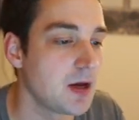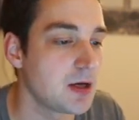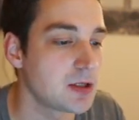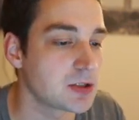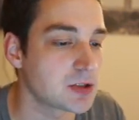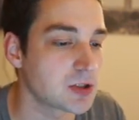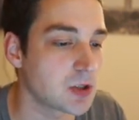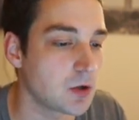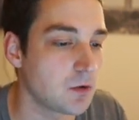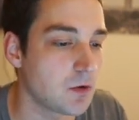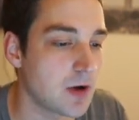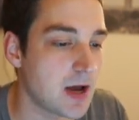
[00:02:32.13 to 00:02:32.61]

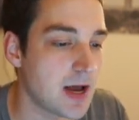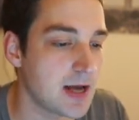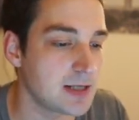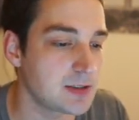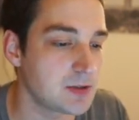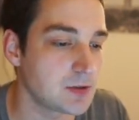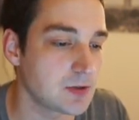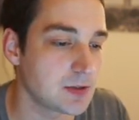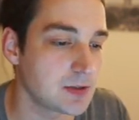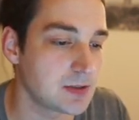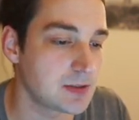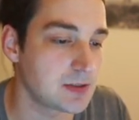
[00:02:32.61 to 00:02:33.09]
So
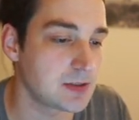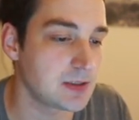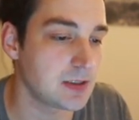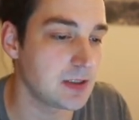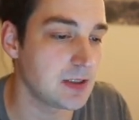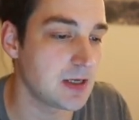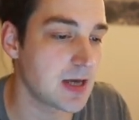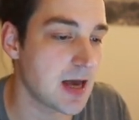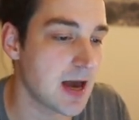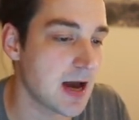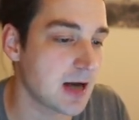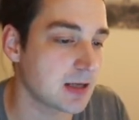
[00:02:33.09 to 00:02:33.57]
as you can
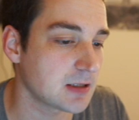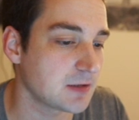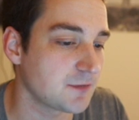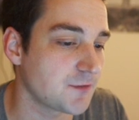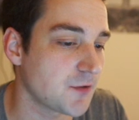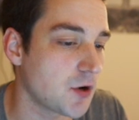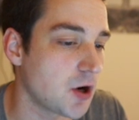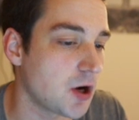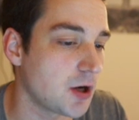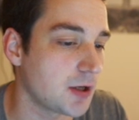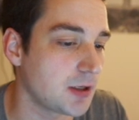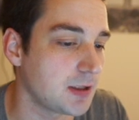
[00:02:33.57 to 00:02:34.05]
see,
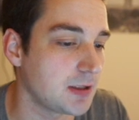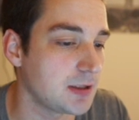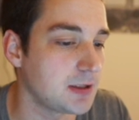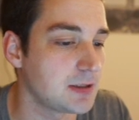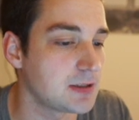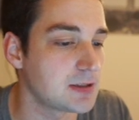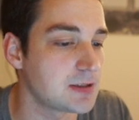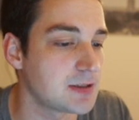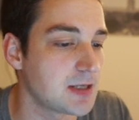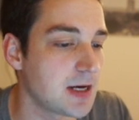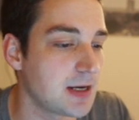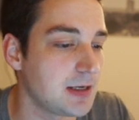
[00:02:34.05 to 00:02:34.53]
active
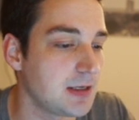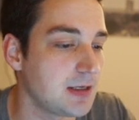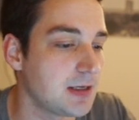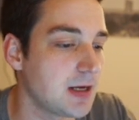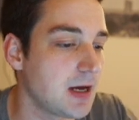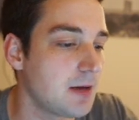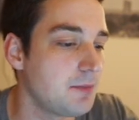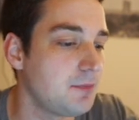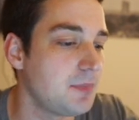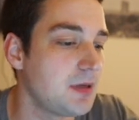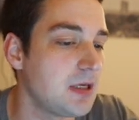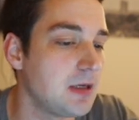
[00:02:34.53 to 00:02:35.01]
audience,
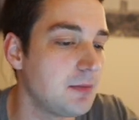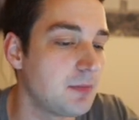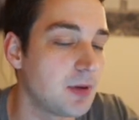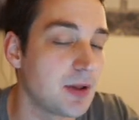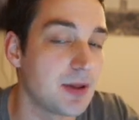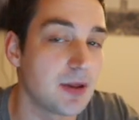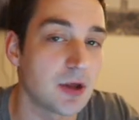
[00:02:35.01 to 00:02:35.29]
99 people.